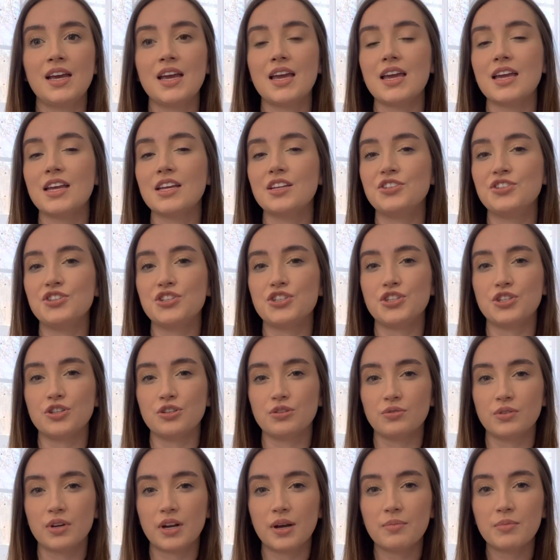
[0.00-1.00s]
in
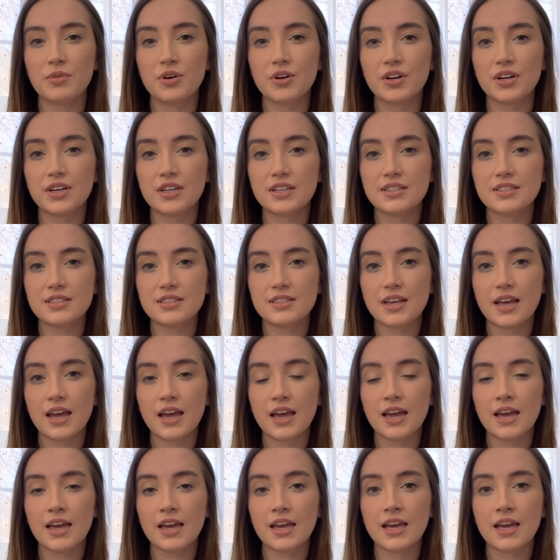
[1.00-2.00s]
June, I'm gonna
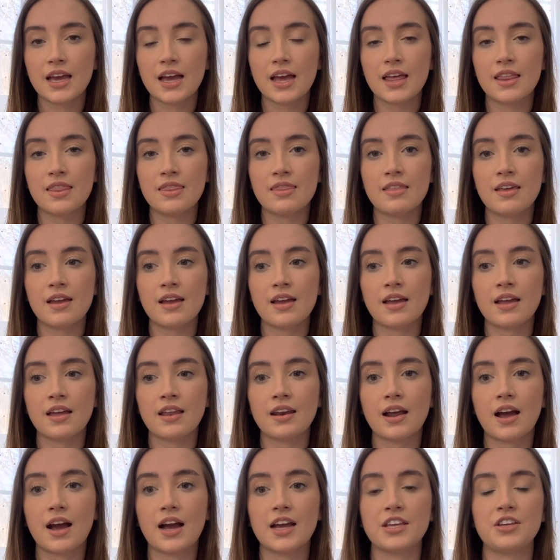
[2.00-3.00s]
say, and
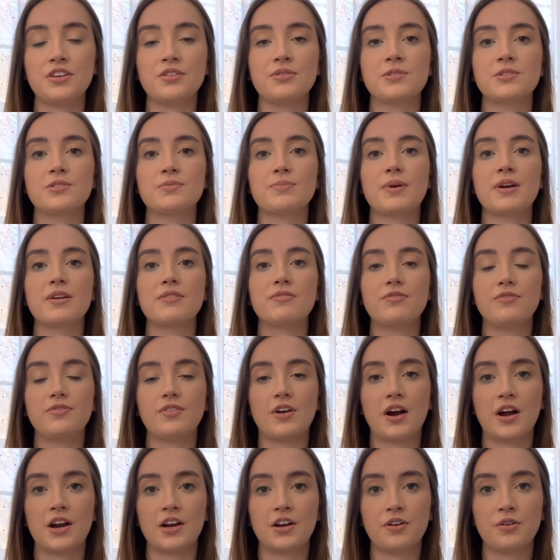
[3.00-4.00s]
then I used my
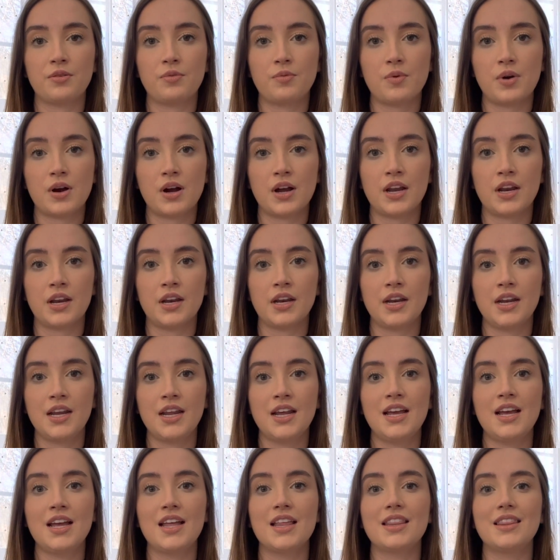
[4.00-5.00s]
final one
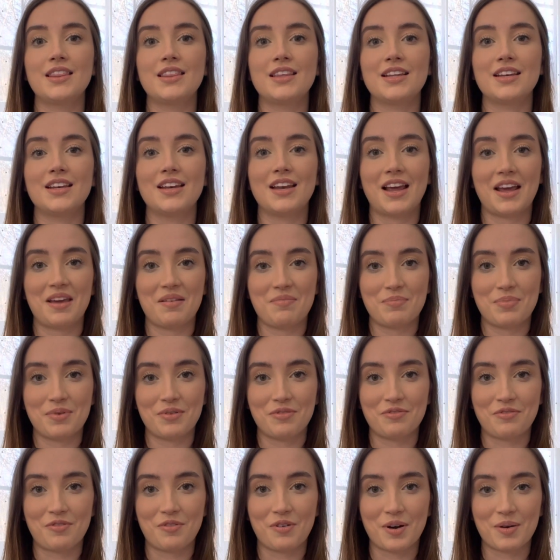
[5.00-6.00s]
the night
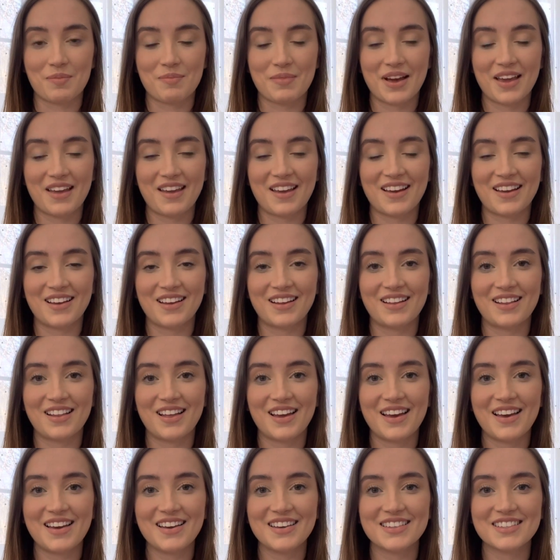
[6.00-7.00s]
before my
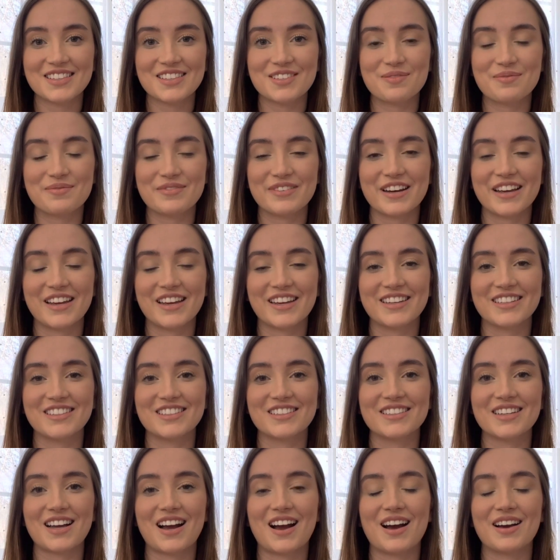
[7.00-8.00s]
NCLEX,
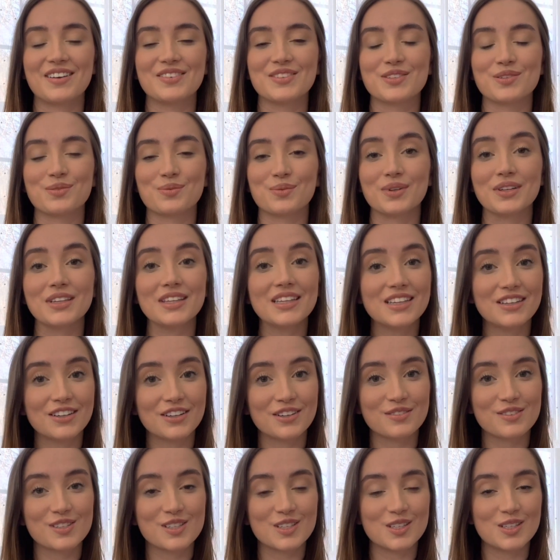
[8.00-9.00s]
which I was really
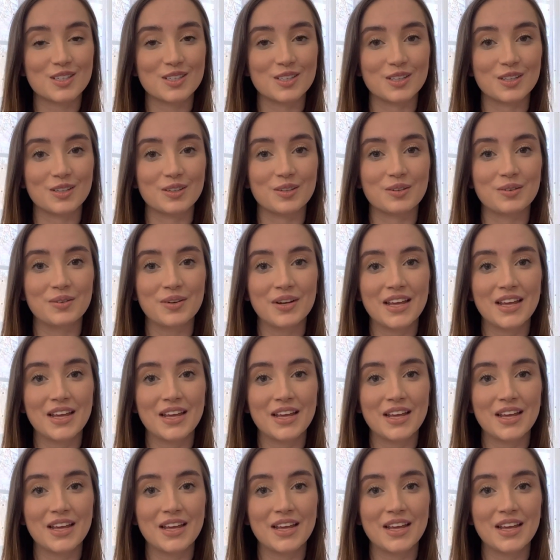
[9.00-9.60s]
nervous to do